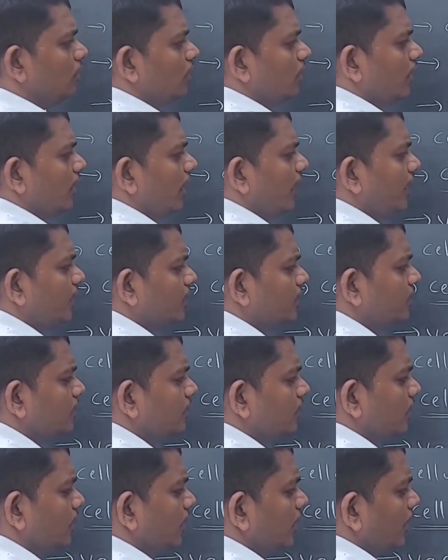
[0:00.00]
like
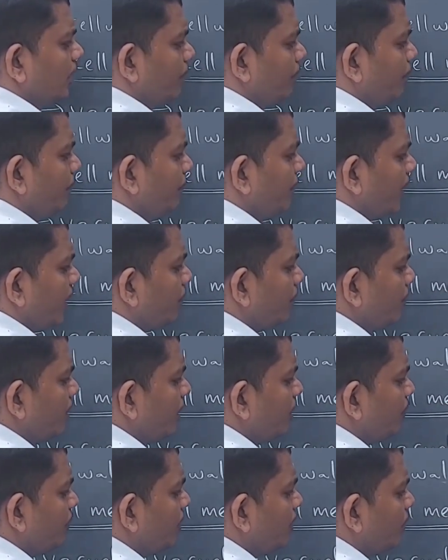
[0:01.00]

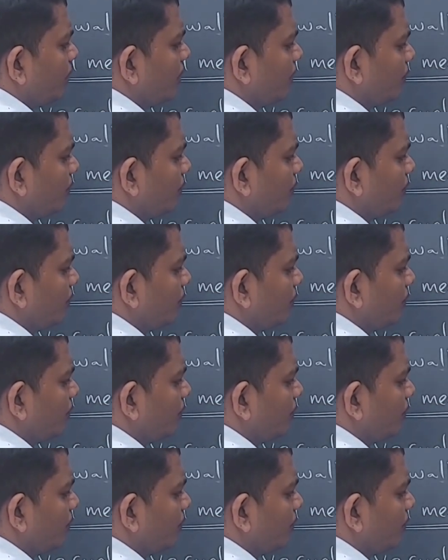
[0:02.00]
permeable